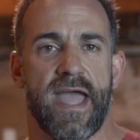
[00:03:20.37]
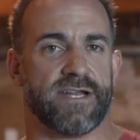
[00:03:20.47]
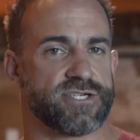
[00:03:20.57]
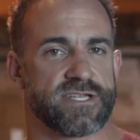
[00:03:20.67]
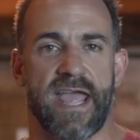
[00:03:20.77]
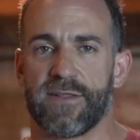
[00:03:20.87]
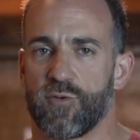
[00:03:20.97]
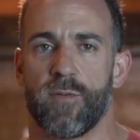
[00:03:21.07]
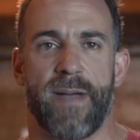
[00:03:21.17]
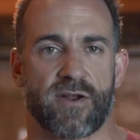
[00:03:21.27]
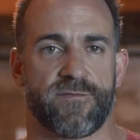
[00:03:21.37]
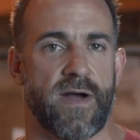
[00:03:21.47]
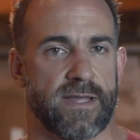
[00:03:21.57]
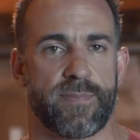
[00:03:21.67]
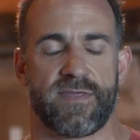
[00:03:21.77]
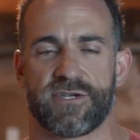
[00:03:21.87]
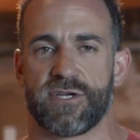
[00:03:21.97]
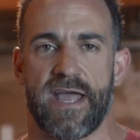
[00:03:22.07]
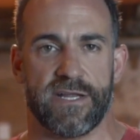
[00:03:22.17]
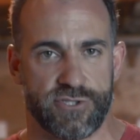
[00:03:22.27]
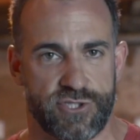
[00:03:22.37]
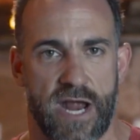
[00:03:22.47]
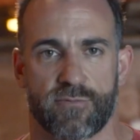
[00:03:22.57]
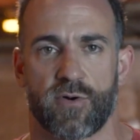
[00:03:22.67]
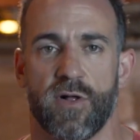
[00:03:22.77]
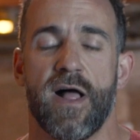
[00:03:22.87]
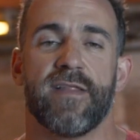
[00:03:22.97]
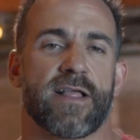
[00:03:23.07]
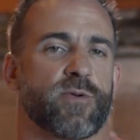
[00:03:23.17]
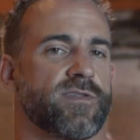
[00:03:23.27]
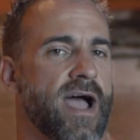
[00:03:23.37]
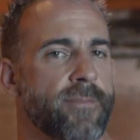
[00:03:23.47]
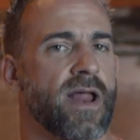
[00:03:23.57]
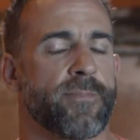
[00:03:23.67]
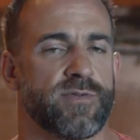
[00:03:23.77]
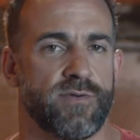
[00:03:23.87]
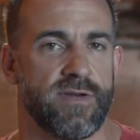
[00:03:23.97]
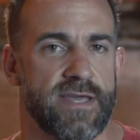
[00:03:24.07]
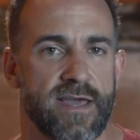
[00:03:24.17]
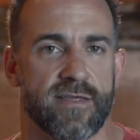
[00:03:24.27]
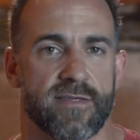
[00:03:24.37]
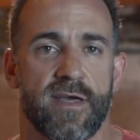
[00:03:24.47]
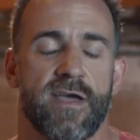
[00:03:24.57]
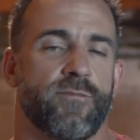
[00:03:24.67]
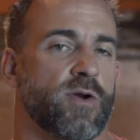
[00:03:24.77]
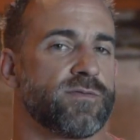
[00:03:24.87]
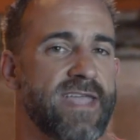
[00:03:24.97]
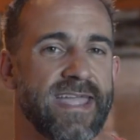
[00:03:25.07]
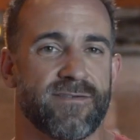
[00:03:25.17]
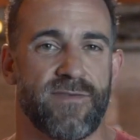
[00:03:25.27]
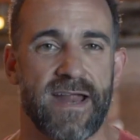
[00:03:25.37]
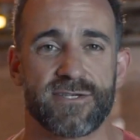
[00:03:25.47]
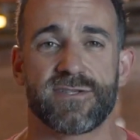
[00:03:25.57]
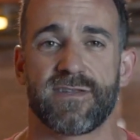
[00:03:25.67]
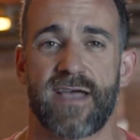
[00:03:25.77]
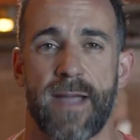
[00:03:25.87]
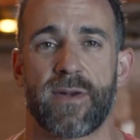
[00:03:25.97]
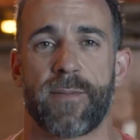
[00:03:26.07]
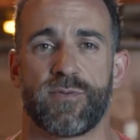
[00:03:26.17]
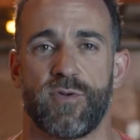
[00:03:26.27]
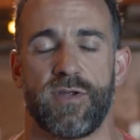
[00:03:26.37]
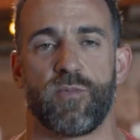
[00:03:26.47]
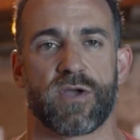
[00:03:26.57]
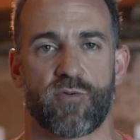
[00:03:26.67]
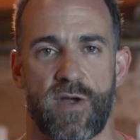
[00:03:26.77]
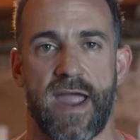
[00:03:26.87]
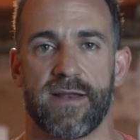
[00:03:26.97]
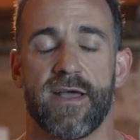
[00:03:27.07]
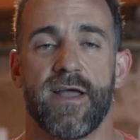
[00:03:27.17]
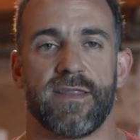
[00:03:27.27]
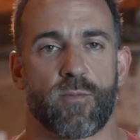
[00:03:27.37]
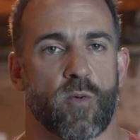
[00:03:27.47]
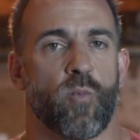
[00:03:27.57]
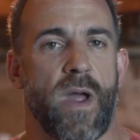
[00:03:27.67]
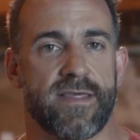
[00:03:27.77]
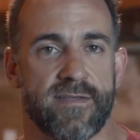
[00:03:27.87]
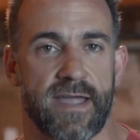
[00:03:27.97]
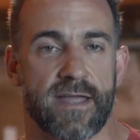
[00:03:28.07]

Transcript: and just get to a better fighting position in general. That's what time and opportunity is. If we don't take advantage of the time and opportunity we create, then we're wasting